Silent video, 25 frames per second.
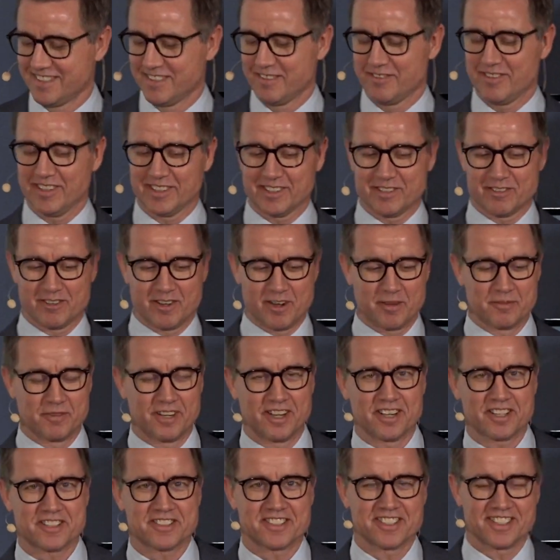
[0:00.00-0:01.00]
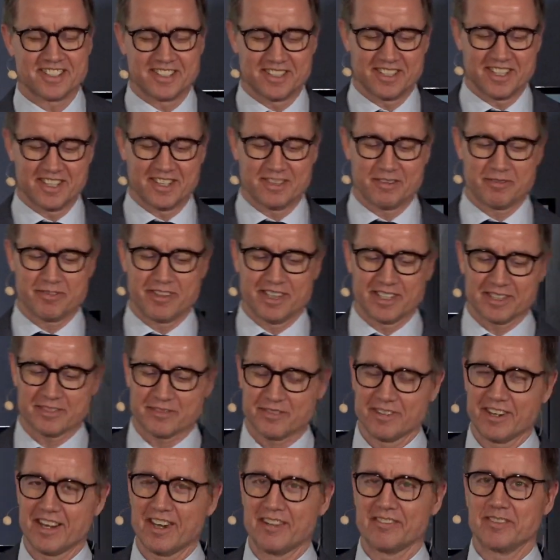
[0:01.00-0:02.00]
Thank you very much, and thanks
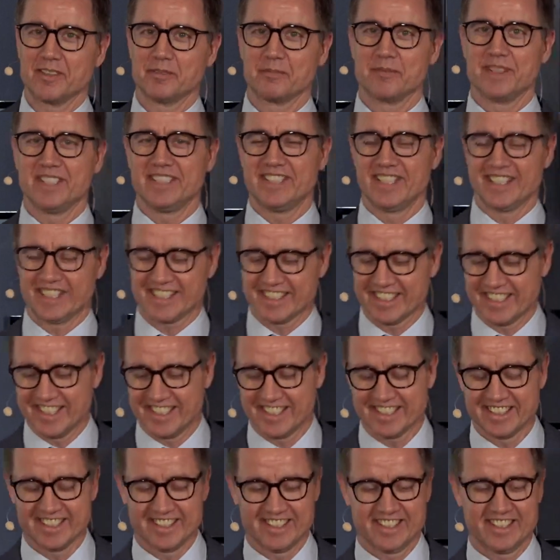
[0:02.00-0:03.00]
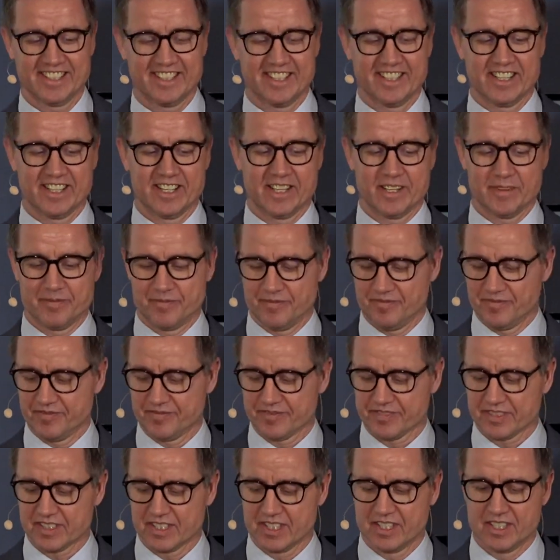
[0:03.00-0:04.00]
for having me yet again.
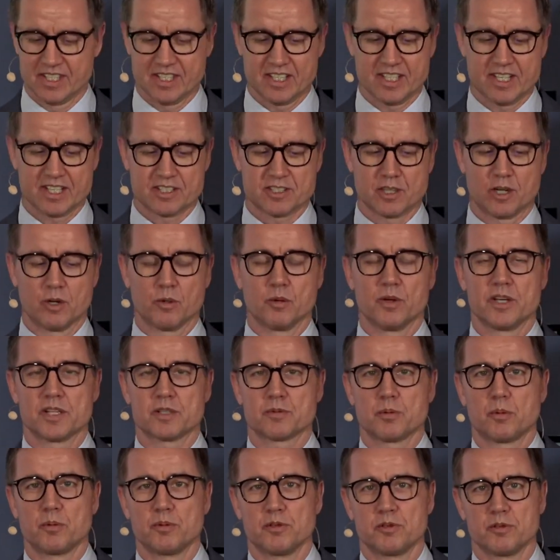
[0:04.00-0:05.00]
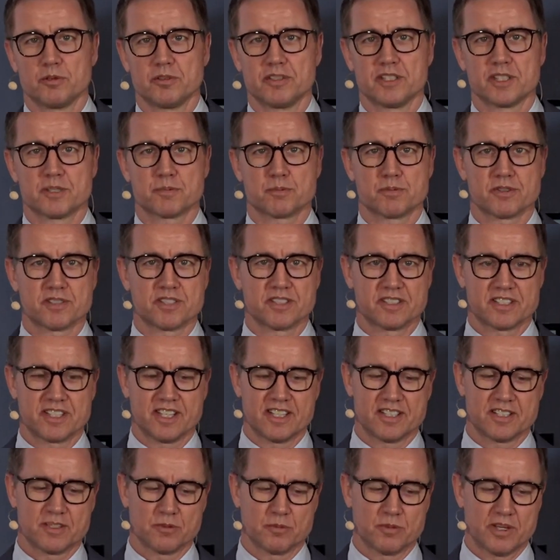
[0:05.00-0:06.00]
As always, when we do this
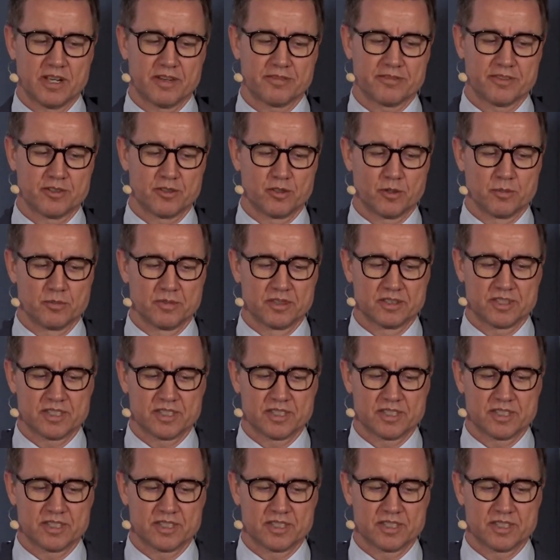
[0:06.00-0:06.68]
presentation, we have the normal